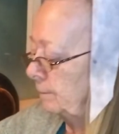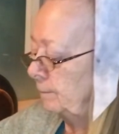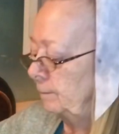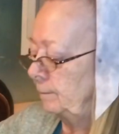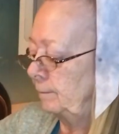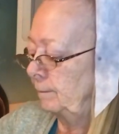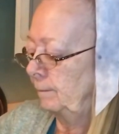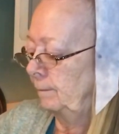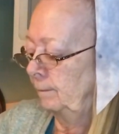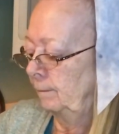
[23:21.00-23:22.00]

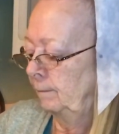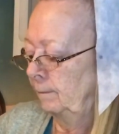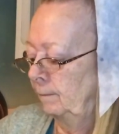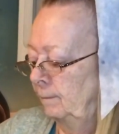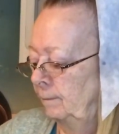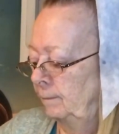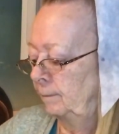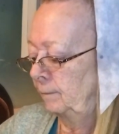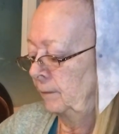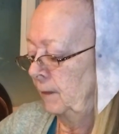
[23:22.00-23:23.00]

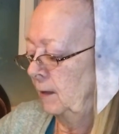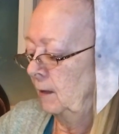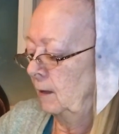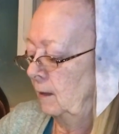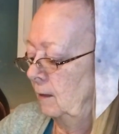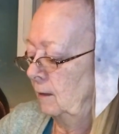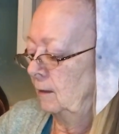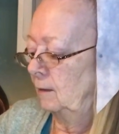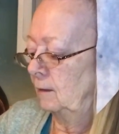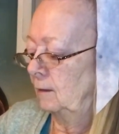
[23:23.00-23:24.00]

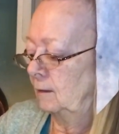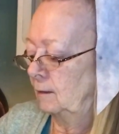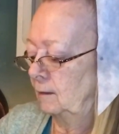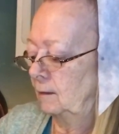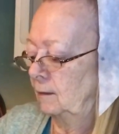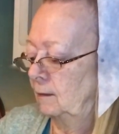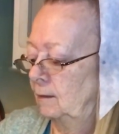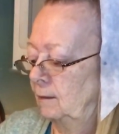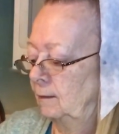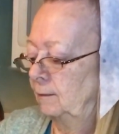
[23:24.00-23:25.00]

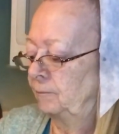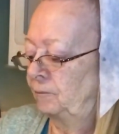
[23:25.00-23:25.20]
(silence)